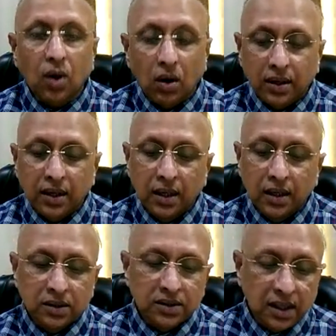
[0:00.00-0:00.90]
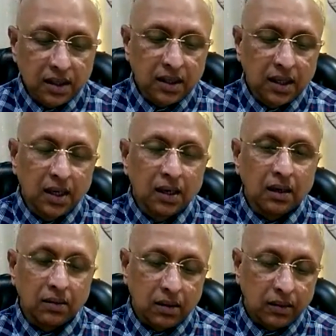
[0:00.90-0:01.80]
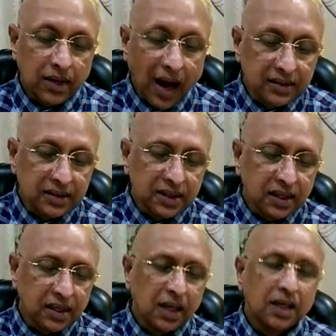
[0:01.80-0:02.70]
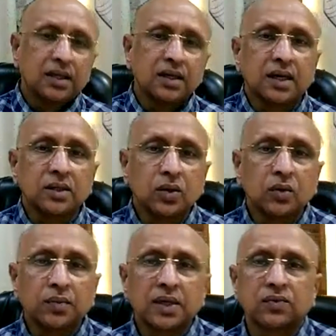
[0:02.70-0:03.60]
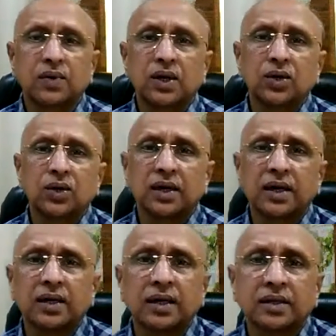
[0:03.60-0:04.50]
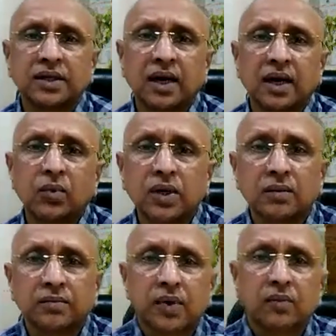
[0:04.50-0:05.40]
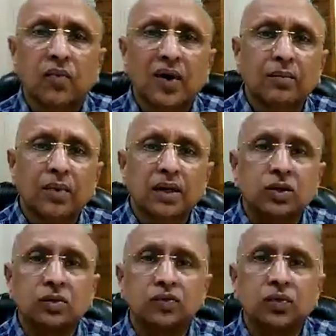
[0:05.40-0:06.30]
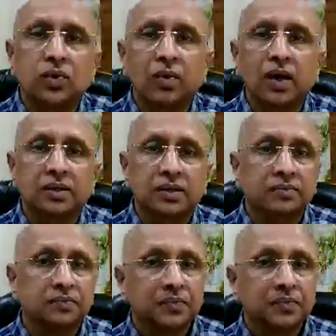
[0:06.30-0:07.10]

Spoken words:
talking, singing, dancing, these are the rubrics where you can get the stramonium from one mark to four marks.